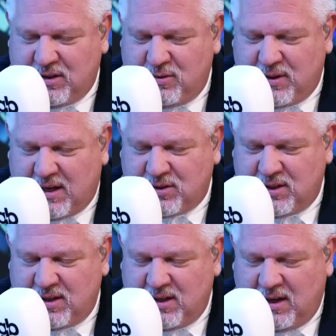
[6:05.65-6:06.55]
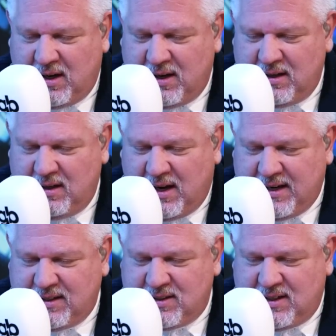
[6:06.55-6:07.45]
and 2009's
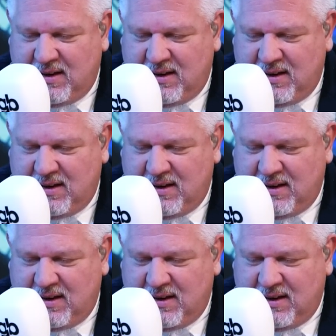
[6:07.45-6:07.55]
uh,